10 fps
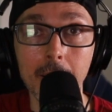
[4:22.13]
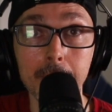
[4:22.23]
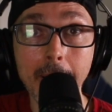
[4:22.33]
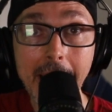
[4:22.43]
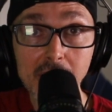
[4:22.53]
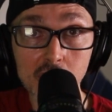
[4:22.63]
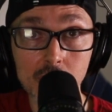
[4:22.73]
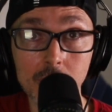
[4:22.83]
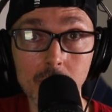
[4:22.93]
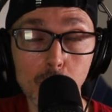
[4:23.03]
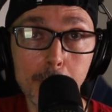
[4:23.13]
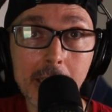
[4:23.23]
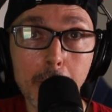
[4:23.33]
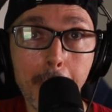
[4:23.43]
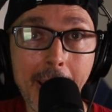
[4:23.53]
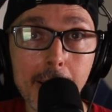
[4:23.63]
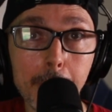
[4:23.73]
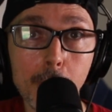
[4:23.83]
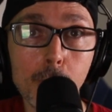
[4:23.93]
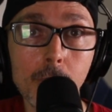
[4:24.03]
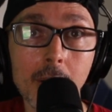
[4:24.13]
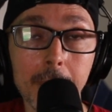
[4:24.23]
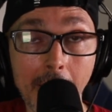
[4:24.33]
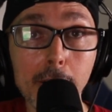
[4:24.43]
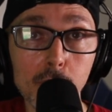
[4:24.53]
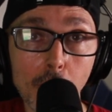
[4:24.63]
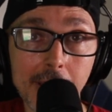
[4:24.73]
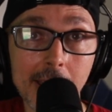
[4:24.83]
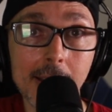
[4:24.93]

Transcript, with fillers: Mesh to be compatible, Microsoft had